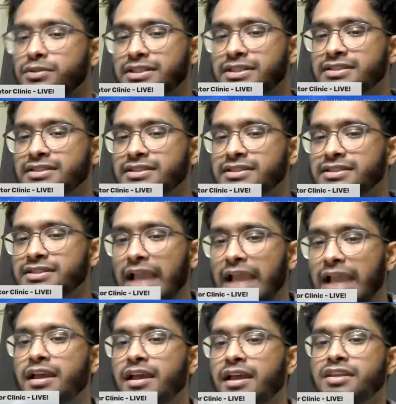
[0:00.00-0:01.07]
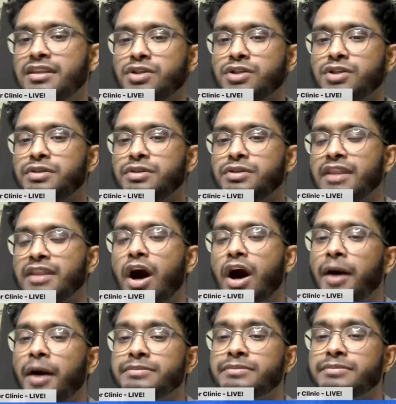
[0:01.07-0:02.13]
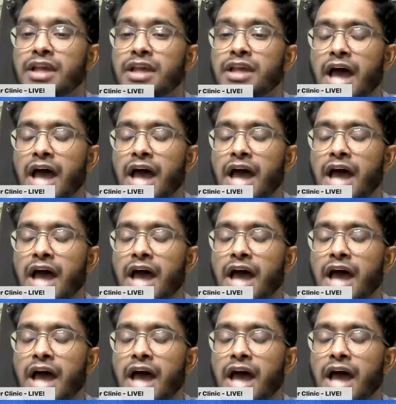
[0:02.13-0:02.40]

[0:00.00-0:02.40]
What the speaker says: which is in like the shoulder and the arms,